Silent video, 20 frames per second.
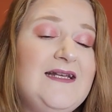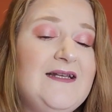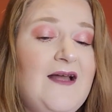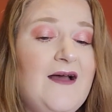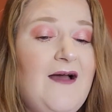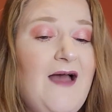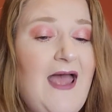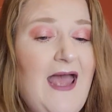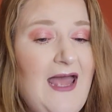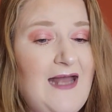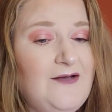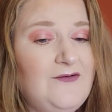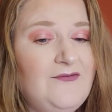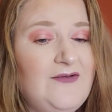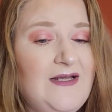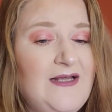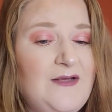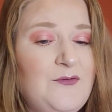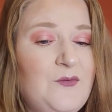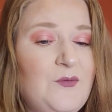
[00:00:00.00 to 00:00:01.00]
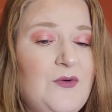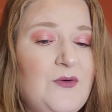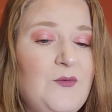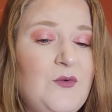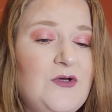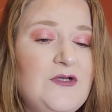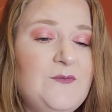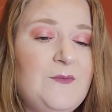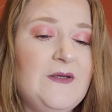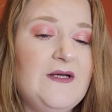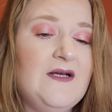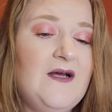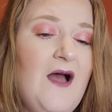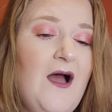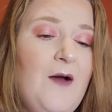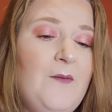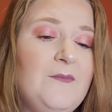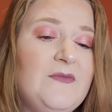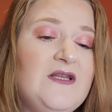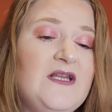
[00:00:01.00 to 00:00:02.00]
Now, Henry would
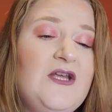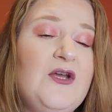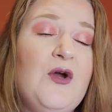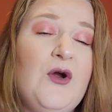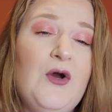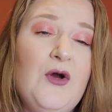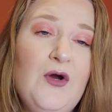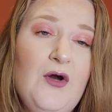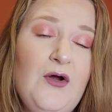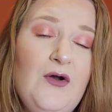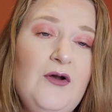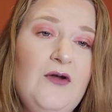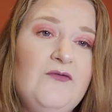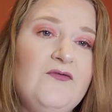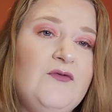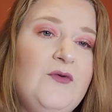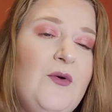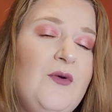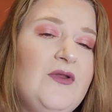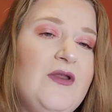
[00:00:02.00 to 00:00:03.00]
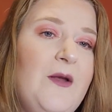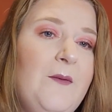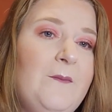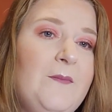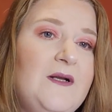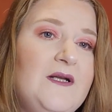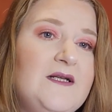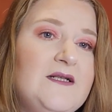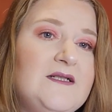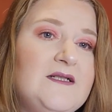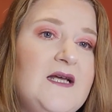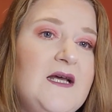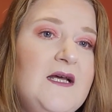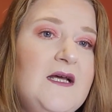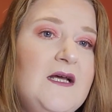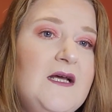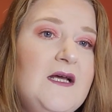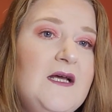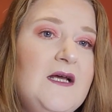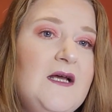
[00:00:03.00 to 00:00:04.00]
become the Earl of Northumberland,
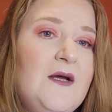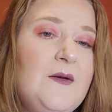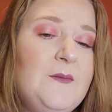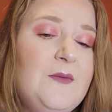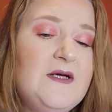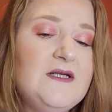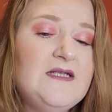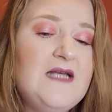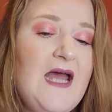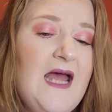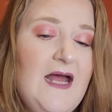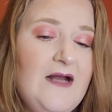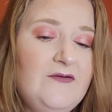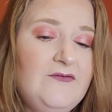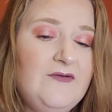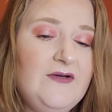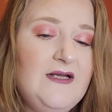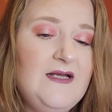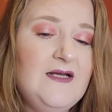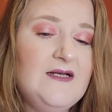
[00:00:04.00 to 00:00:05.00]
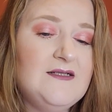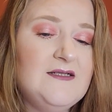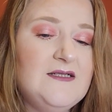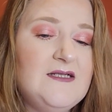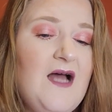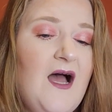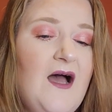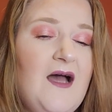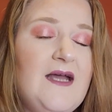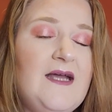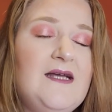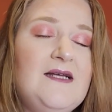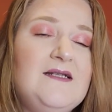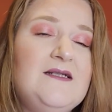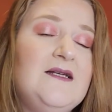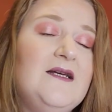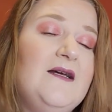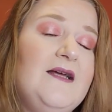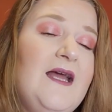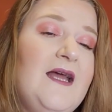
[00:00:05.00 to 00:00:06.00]
but Henry died
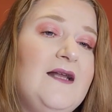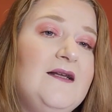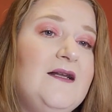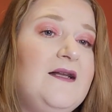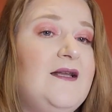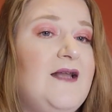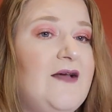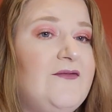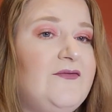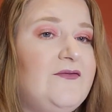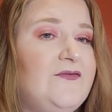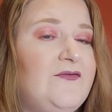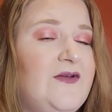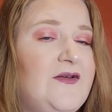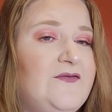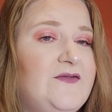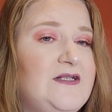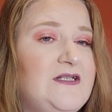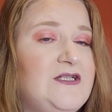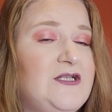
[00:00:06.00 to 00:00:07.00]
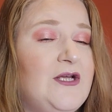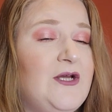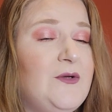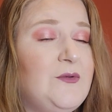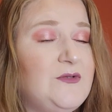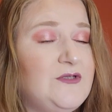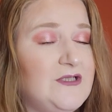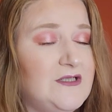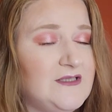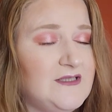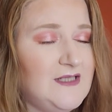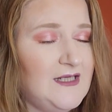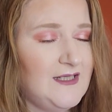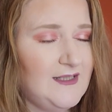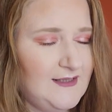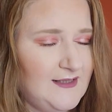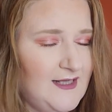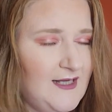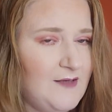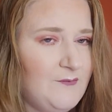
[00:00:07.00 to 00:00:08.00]
in 1152, just a
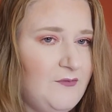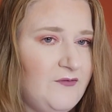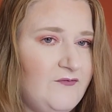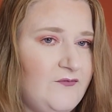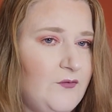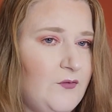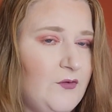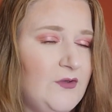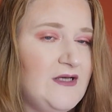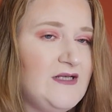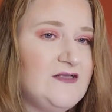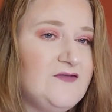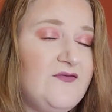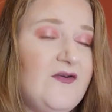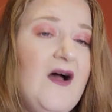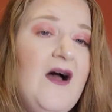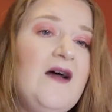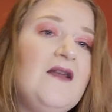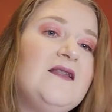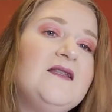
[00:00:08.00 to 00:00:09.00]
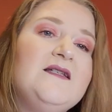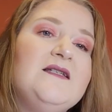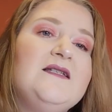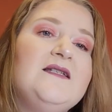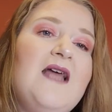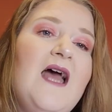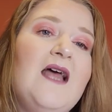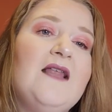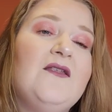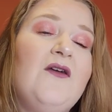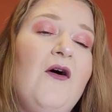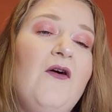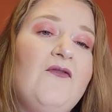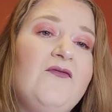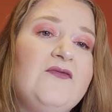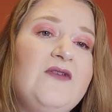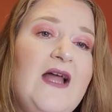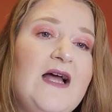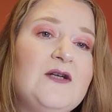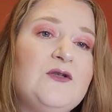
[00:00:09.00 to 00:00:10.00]
year before his father's death of
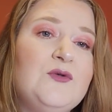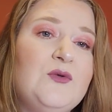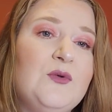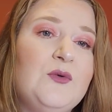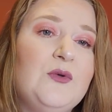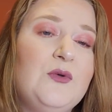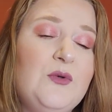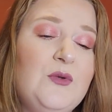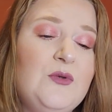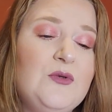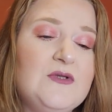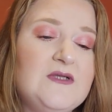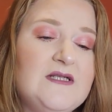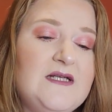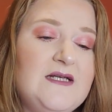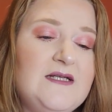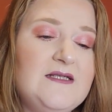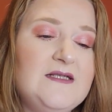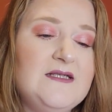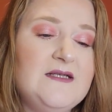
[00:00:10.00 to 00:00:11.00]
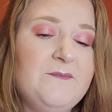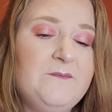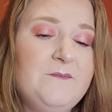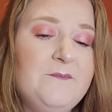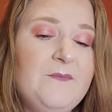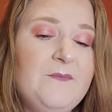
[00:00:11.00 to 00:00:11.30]
natural causes.